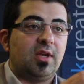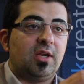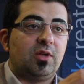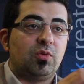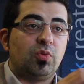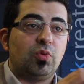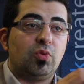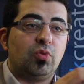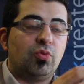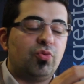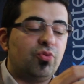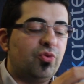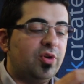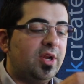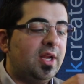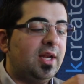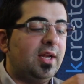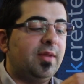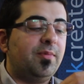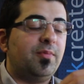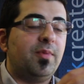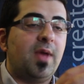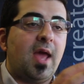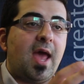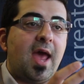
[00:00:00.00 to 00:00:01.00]
it will
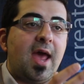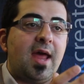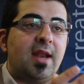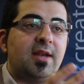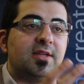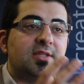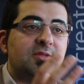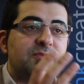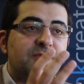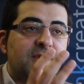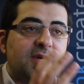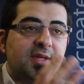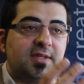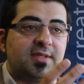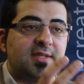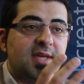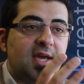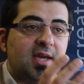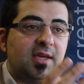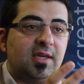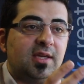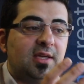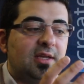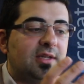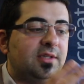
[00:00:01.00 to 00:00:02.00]
really add a
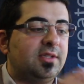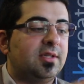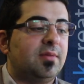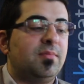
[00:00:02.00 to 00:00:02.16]
spectacular